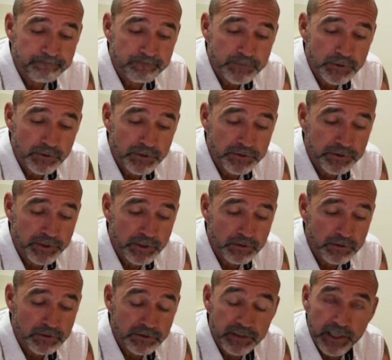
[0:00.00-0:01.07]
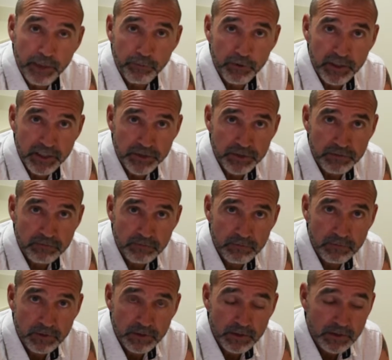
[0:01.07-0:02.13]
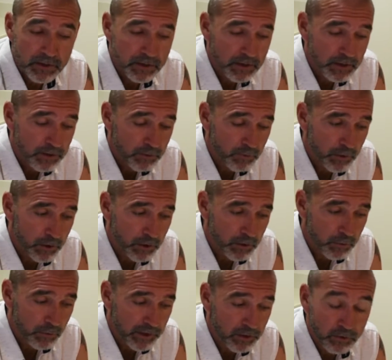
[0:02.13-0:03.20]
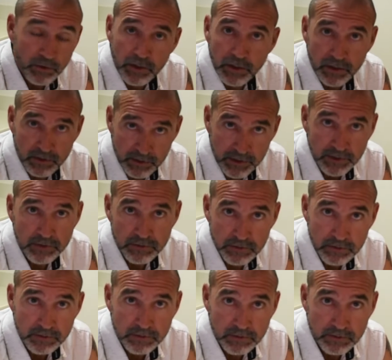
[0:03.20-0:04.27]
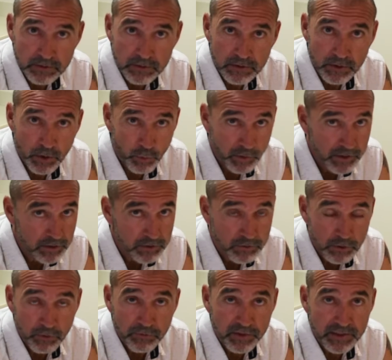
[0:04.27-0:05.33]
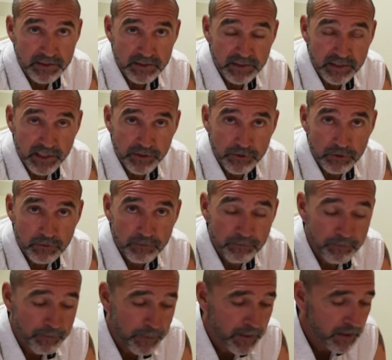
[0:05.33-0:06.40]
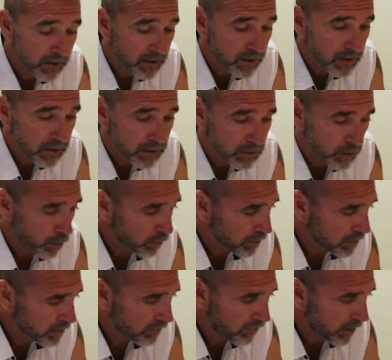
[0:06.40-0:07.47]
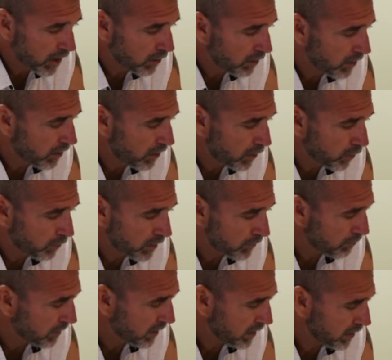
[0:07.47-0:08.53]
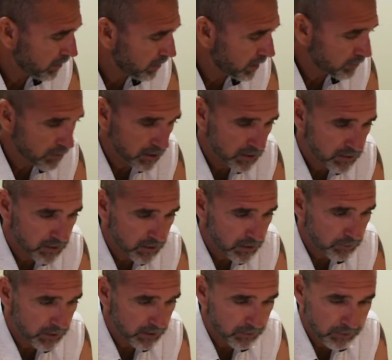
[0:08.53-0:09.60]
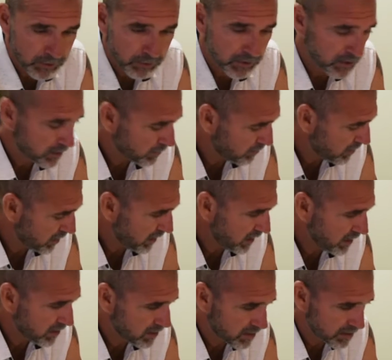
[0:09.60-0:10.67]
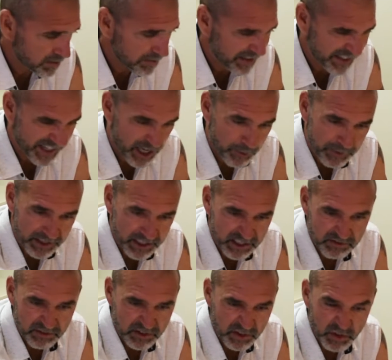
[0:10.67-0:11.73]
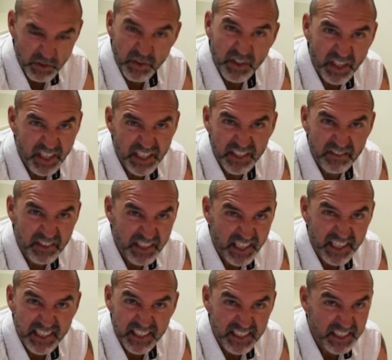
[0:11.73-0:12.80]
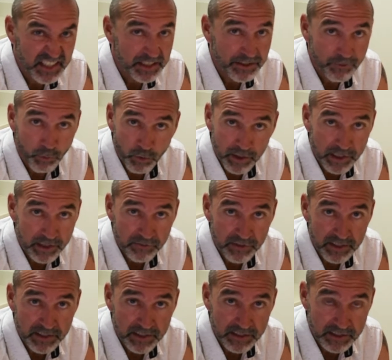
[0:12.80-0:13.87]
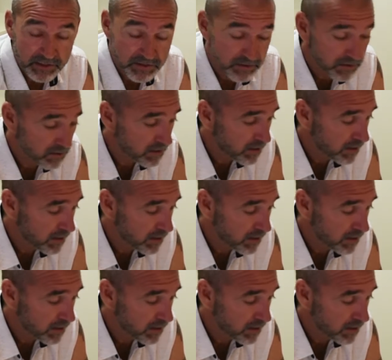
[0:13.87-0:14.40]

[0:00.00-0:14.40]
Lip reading: So this here is the Kepper kitchen where we don't cook things, we just throw things together. So when you follow along with me here, I'm just going to be doing some things and I'll be giving you kind of an idea of what I think it is